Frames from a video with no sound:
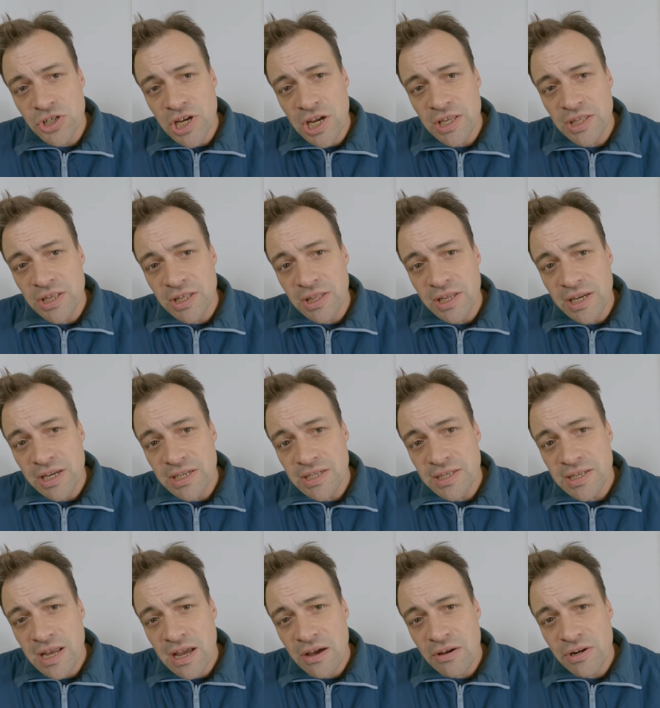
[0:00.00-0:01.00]
check the links
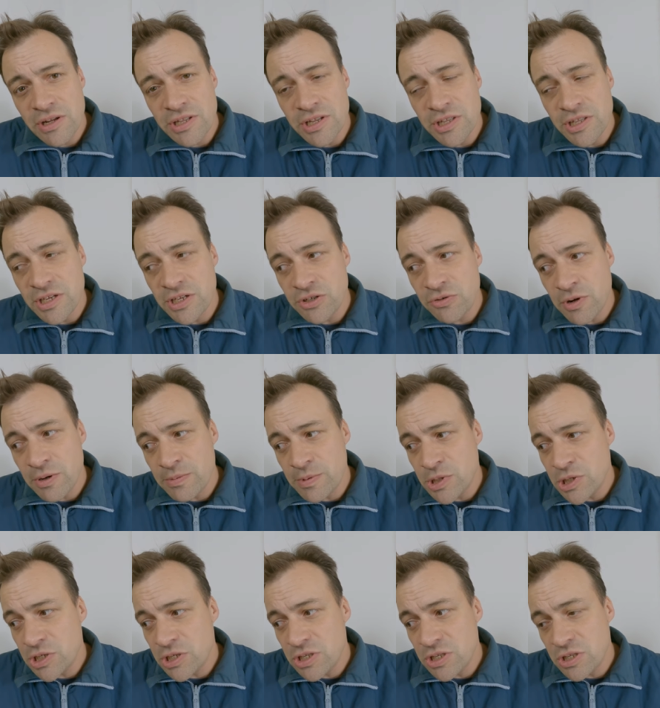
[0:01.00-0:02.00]
down in the
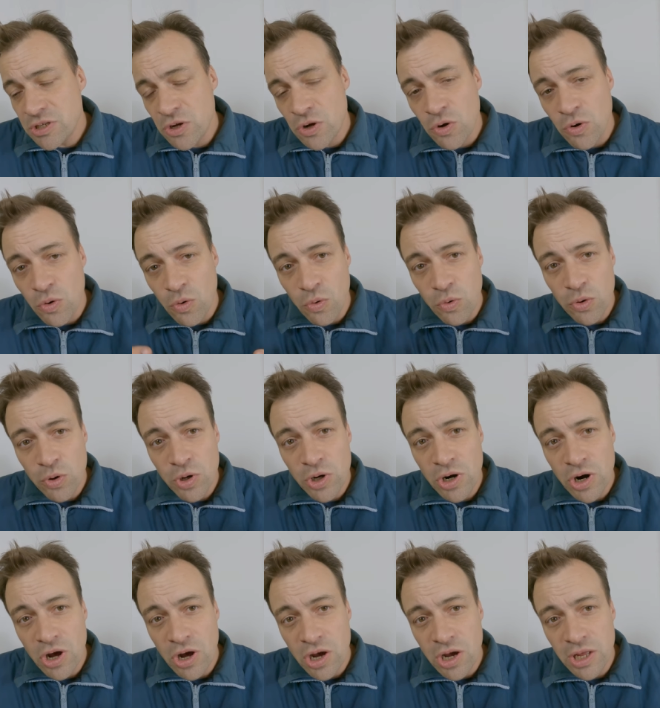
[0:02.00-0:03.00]
description
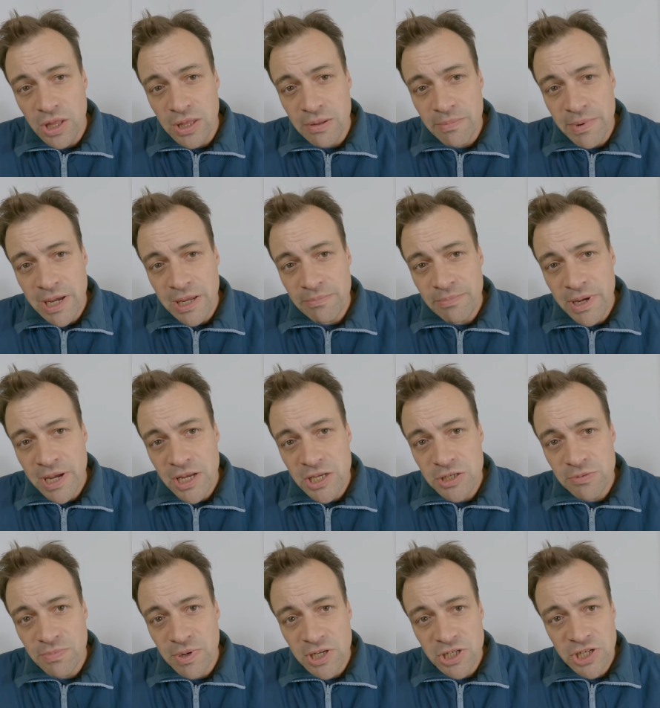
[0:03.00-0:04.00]
or on the main
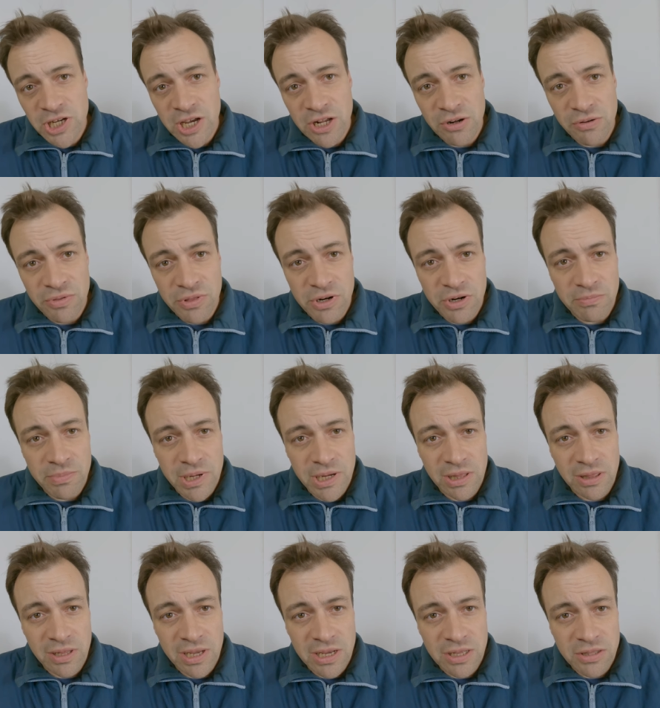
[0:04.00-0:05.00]
page of my channel. There'll be
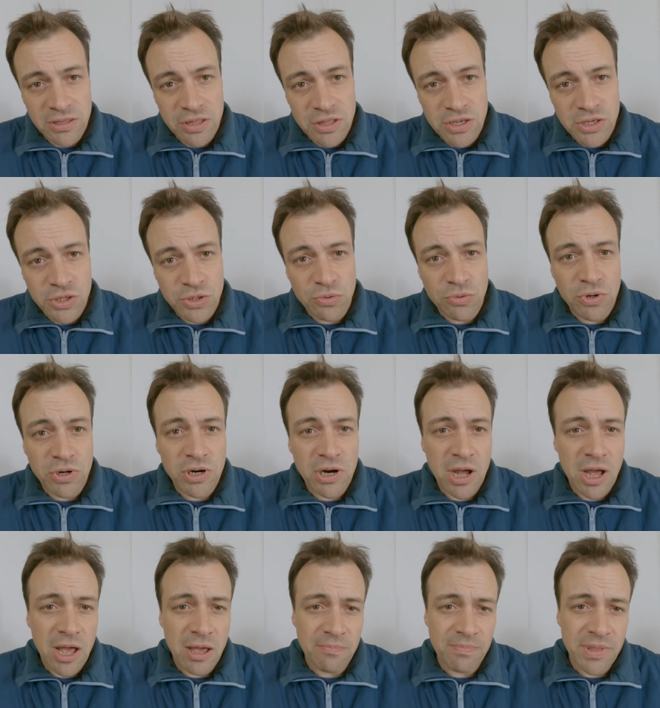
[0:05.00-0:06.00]
a link to the
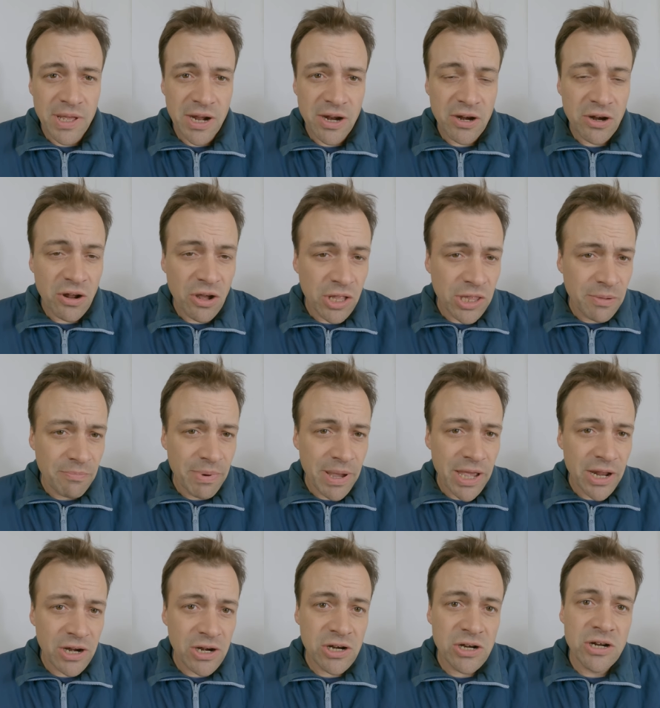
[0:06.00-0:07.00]
store up there on the
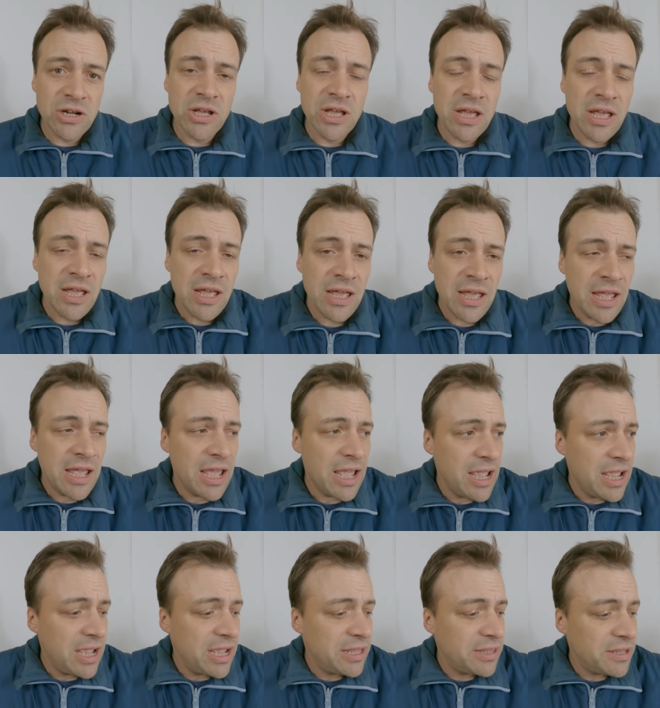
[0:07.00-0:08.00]
banner.
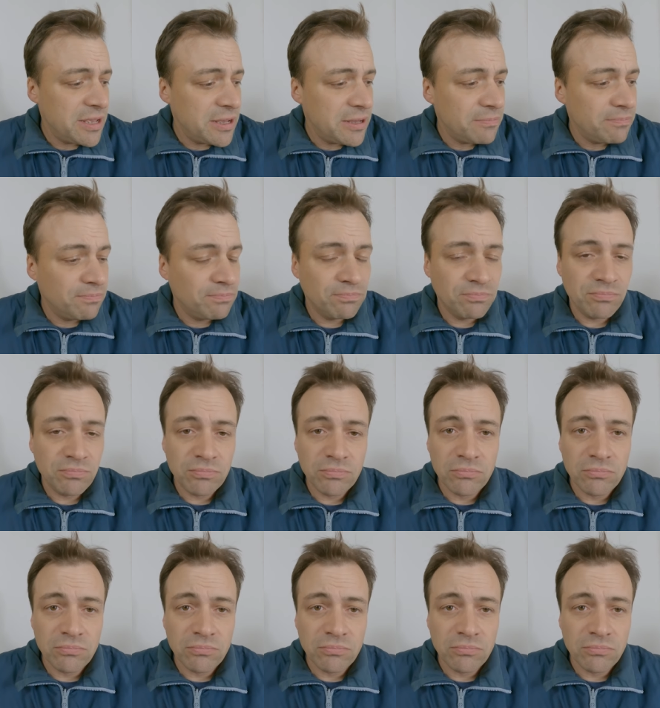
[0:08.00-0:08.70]
And um,